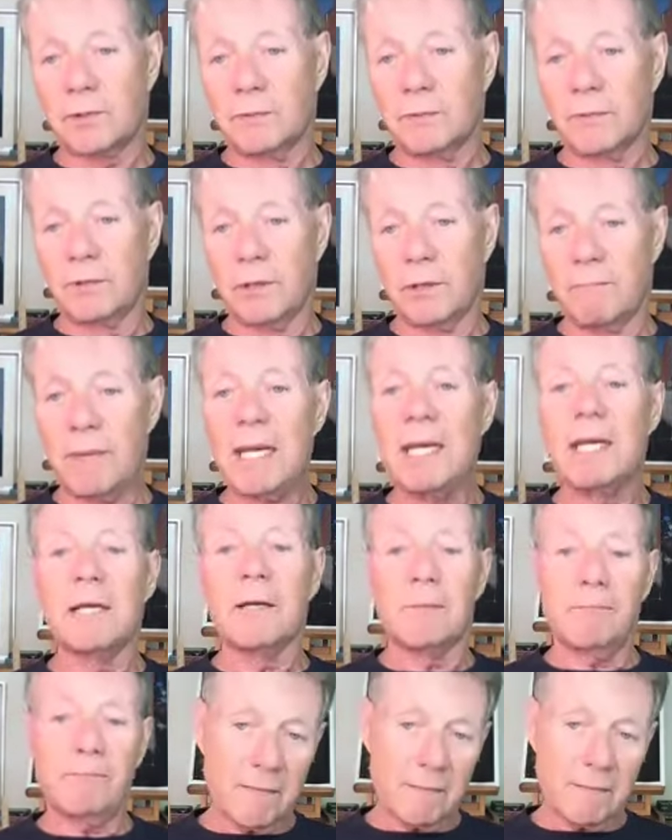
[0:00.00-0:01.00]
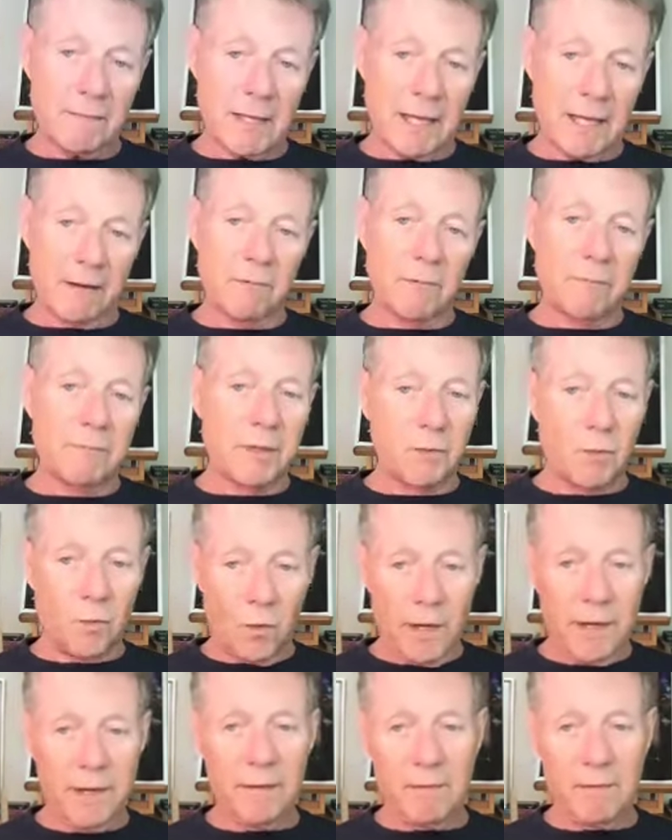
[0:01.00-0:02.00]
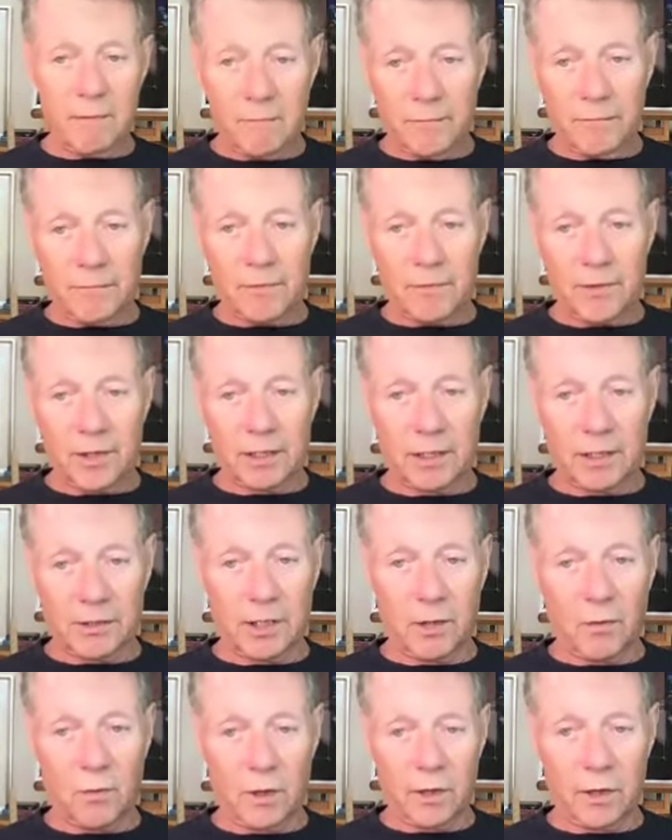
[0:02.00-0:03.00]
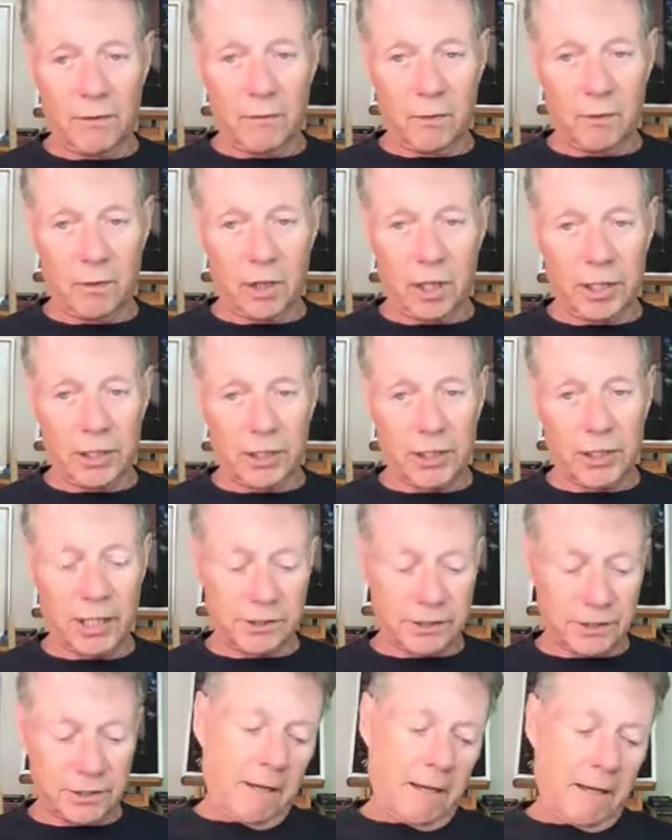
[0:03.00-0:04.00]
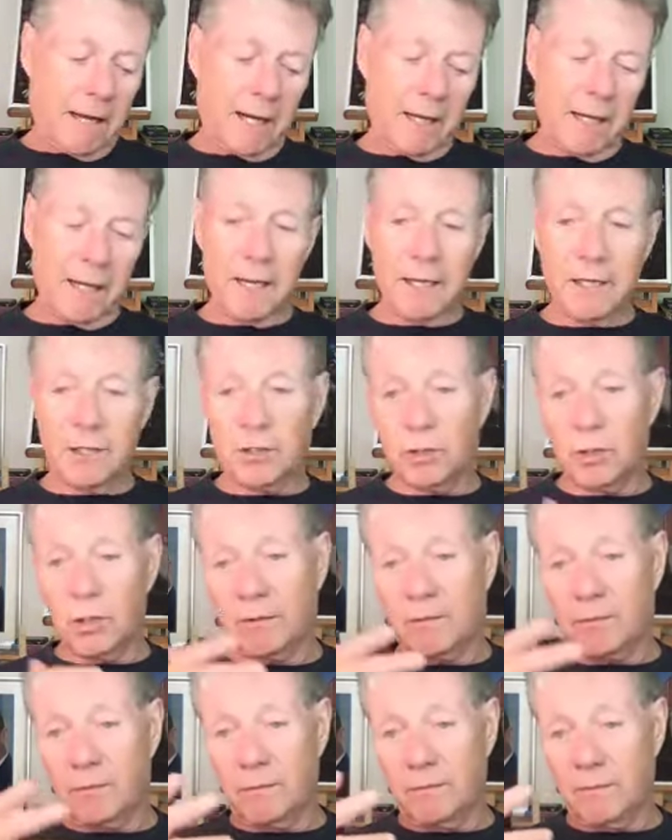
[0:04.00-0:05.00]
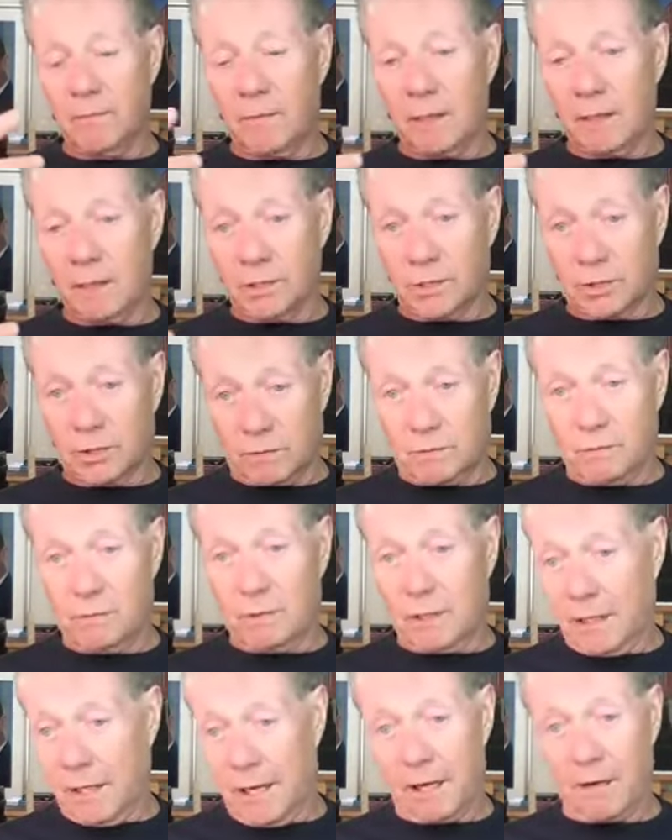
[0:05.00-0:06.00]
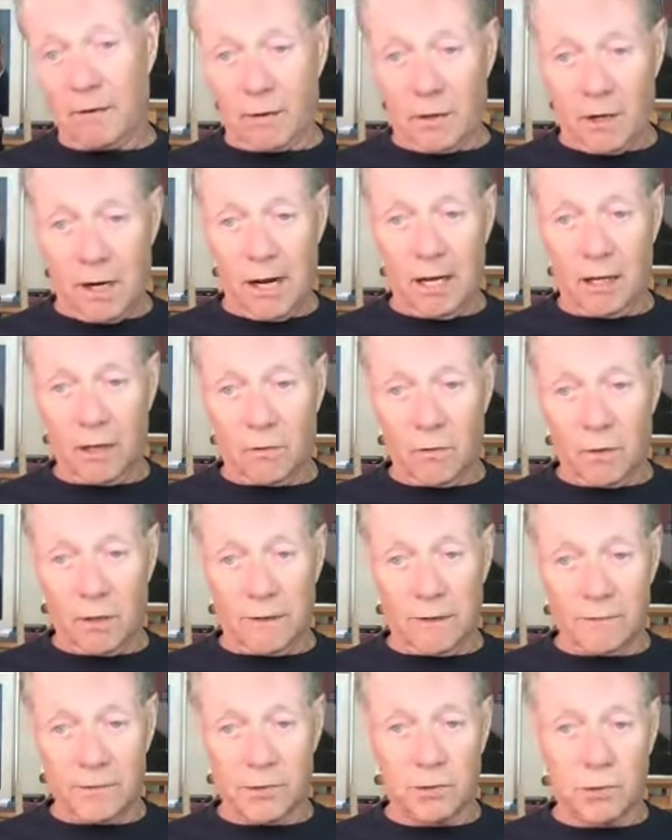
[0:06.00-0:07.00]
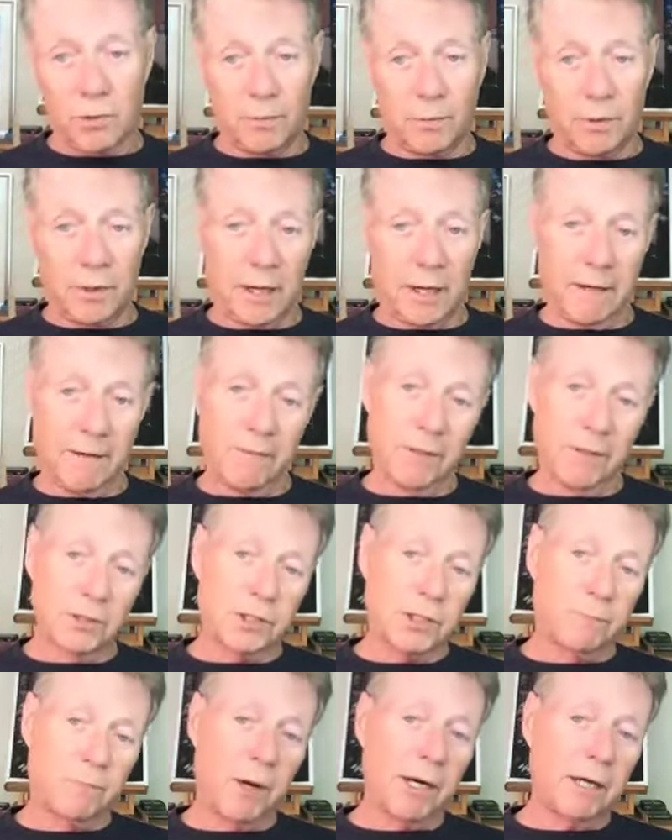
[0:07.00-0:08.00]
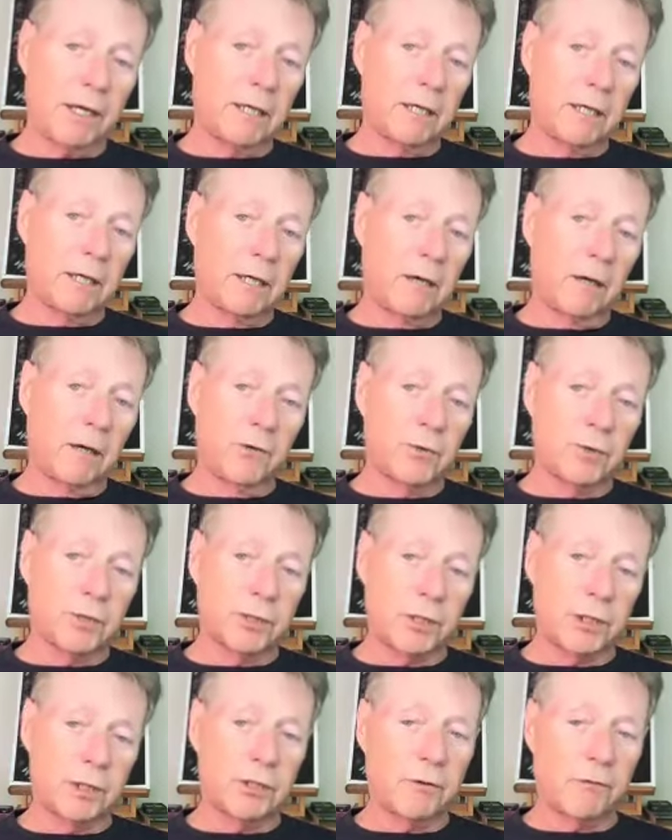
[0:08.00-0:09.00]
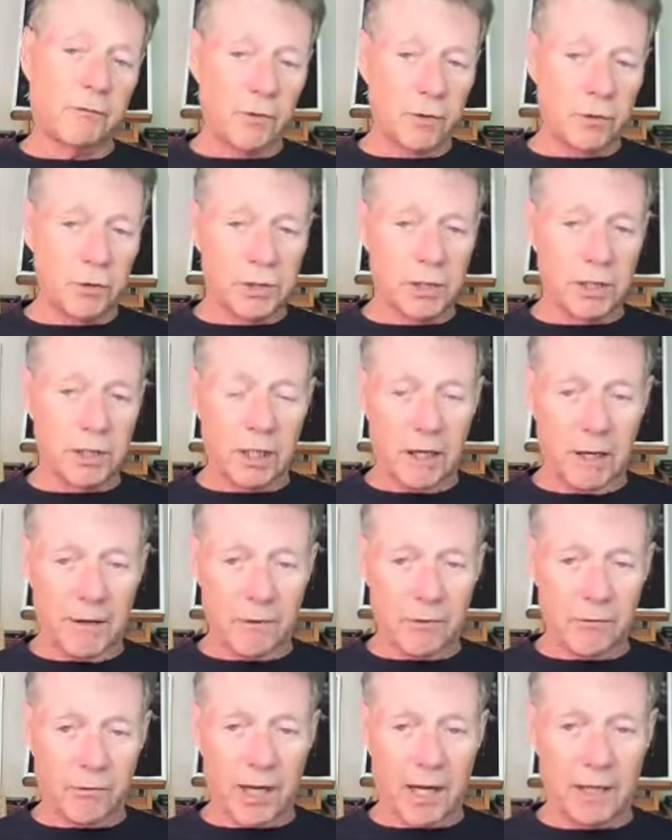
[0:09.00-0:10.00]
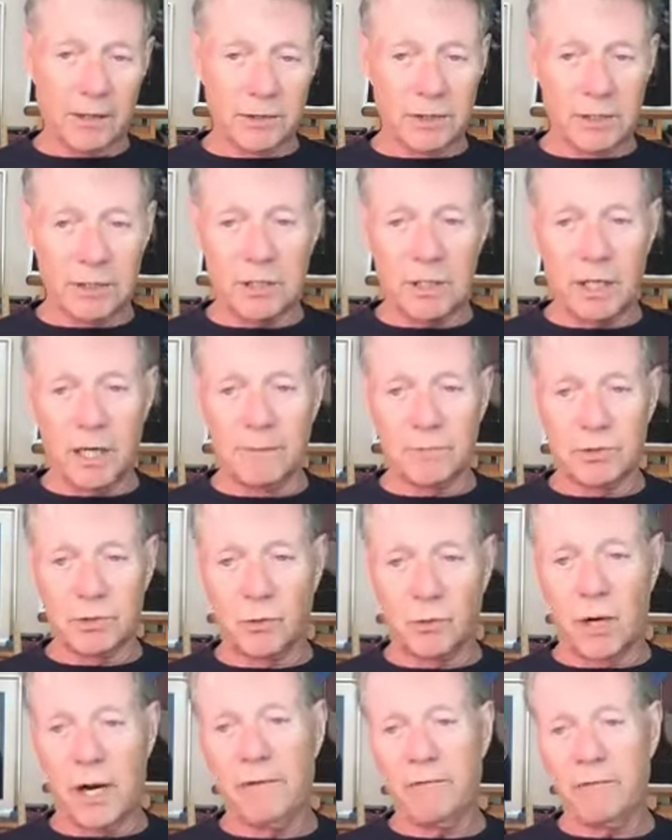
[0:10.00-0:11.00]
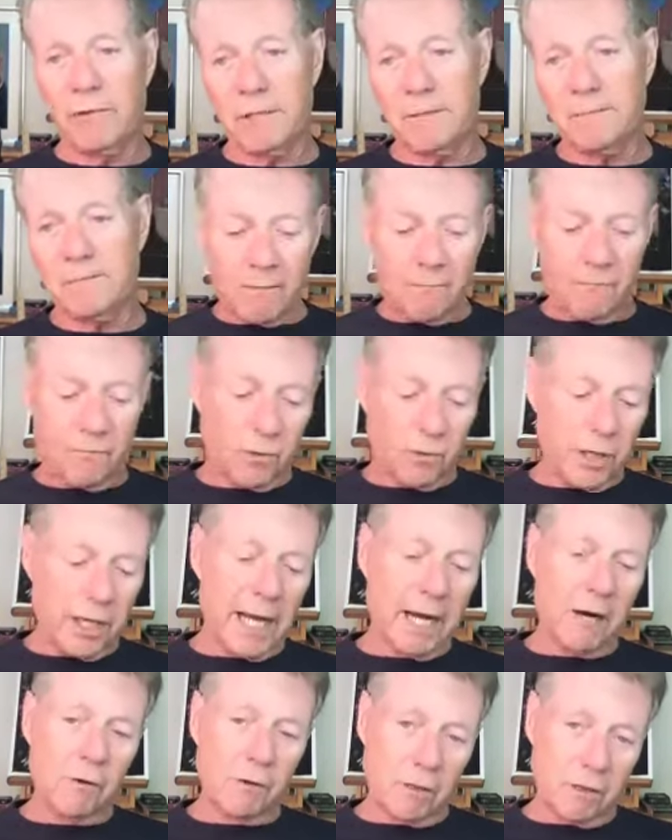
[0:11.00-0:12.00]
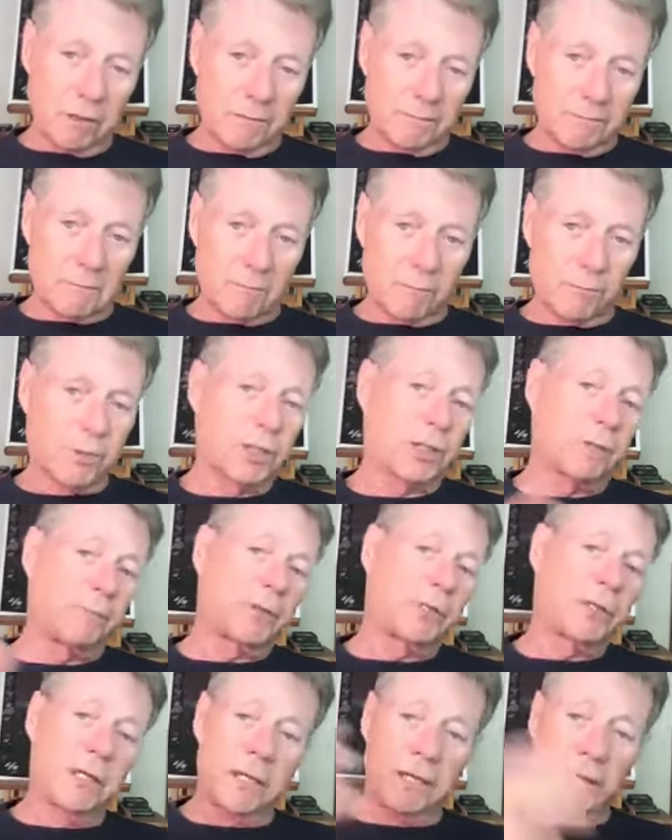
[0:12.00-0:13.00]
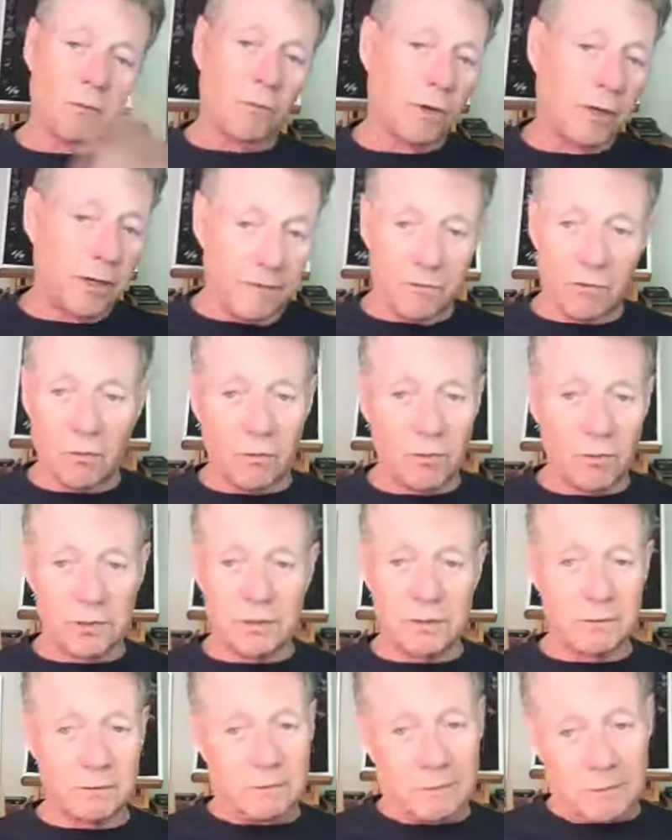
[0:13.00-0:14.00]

medium. That would be one thing that they were going to test. And then they took an aliquot of the supernatant and spun it in an ultracentrifuge at 100,000 times gravity for an hour, precipitating whatever was